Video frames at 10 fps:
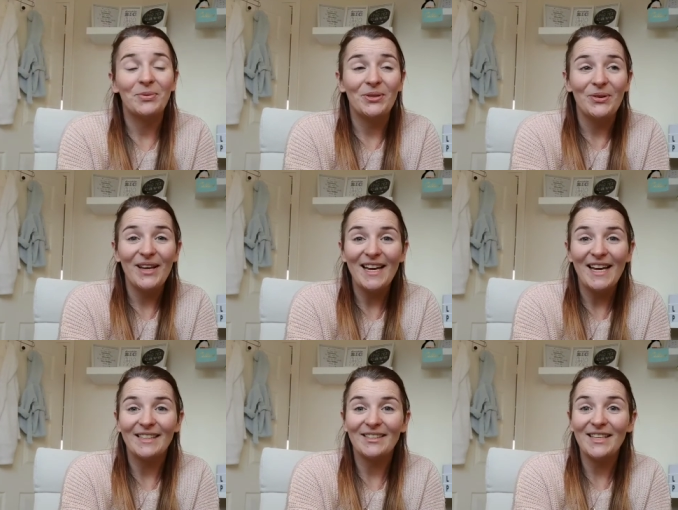So
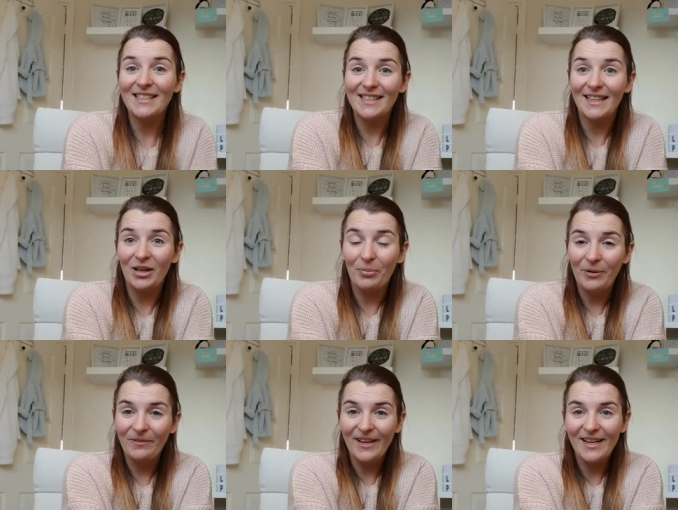yeah, so this is The Little
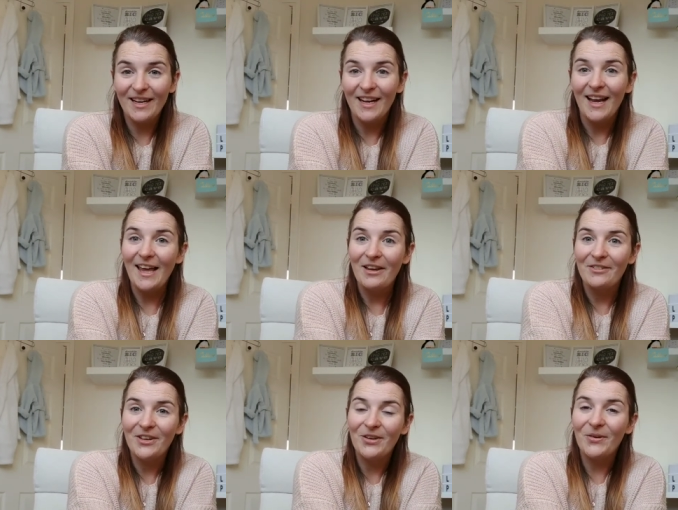Puffin.
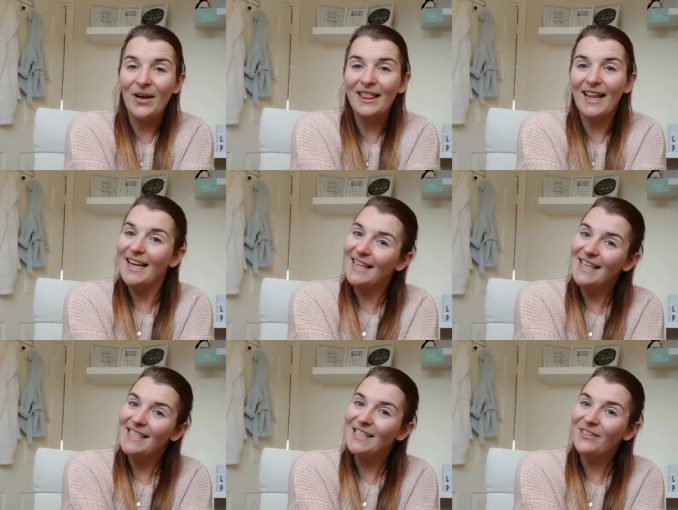If you
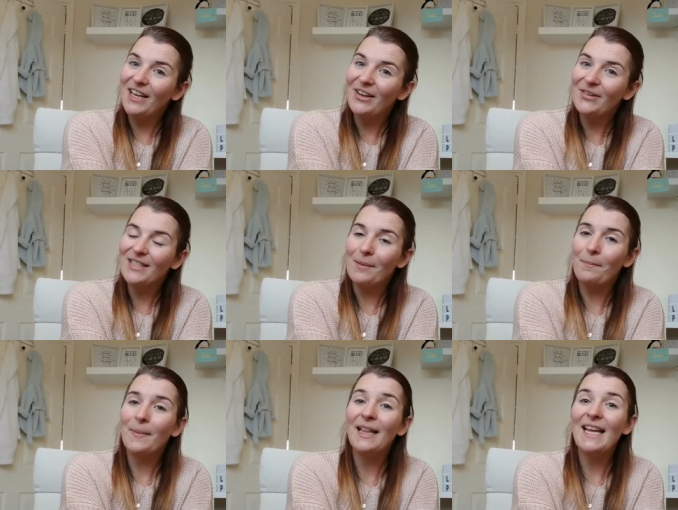like these little videos
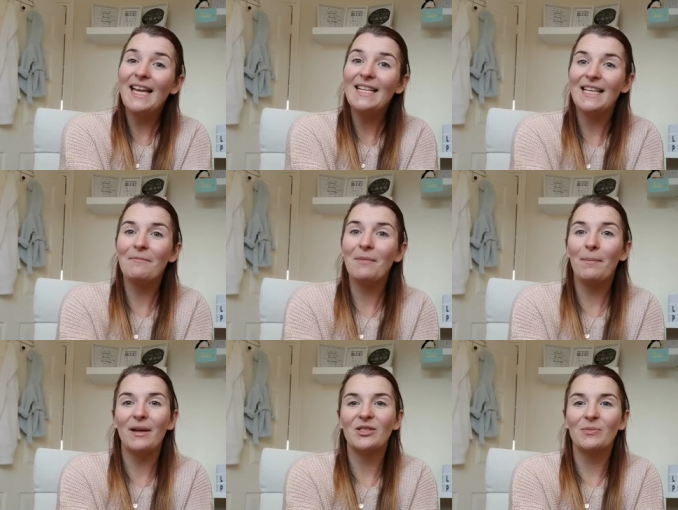then please give
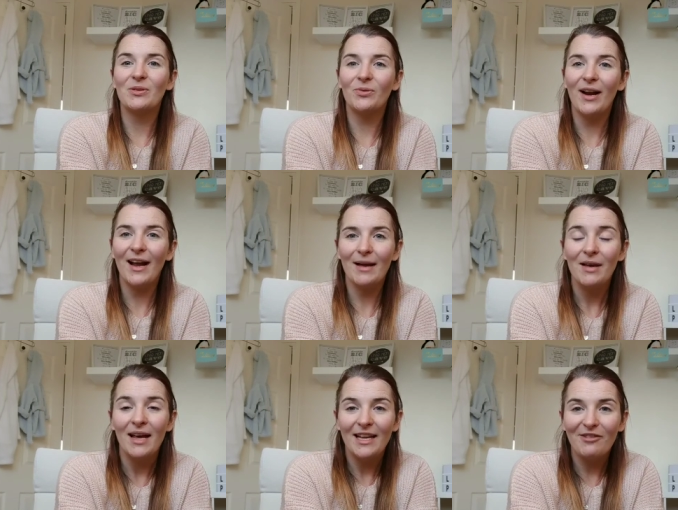me a big
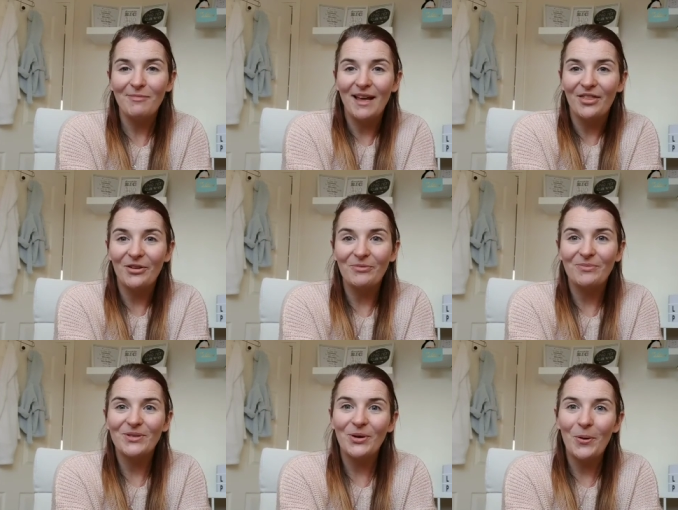subscribe, give me a
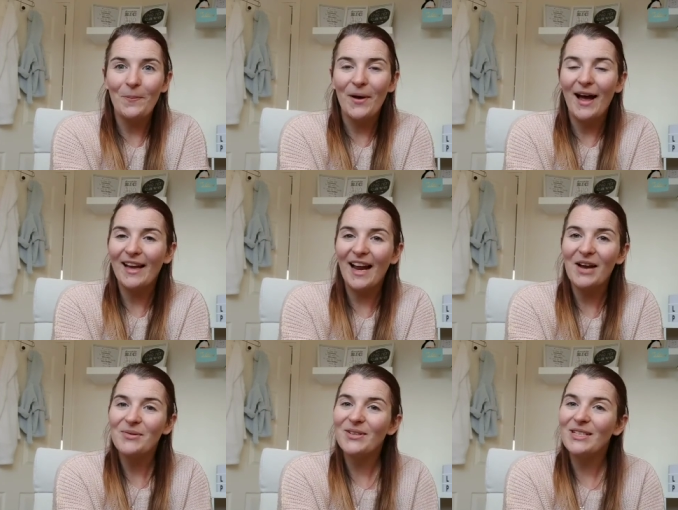thumbs up, and
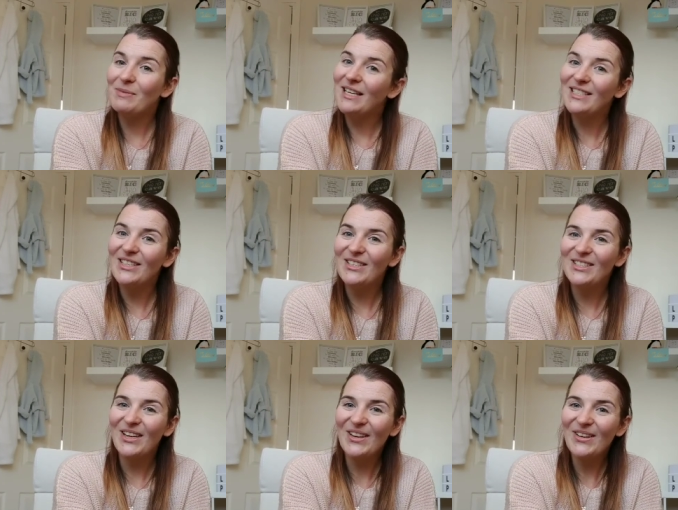I will speak to you
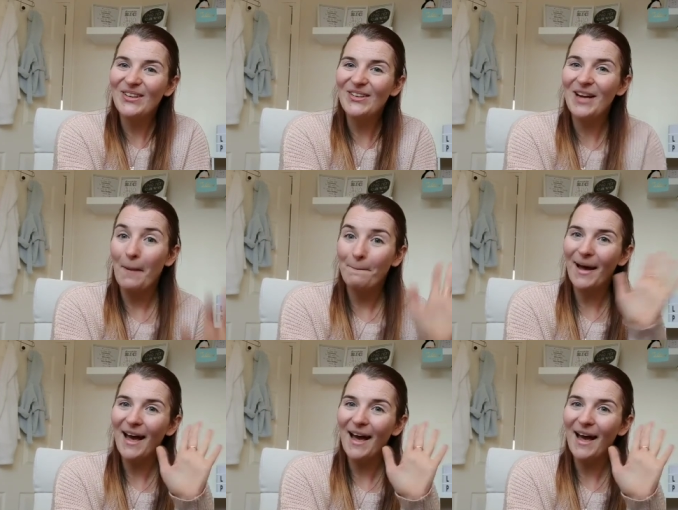soon.